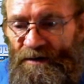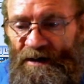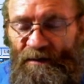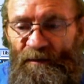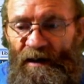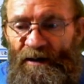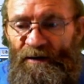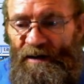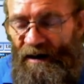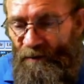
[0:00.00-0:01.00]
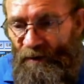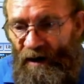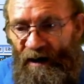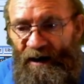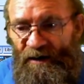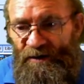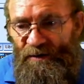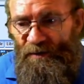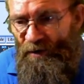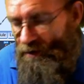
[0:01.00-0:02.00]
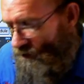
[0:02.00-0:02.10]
a value that I would like to move,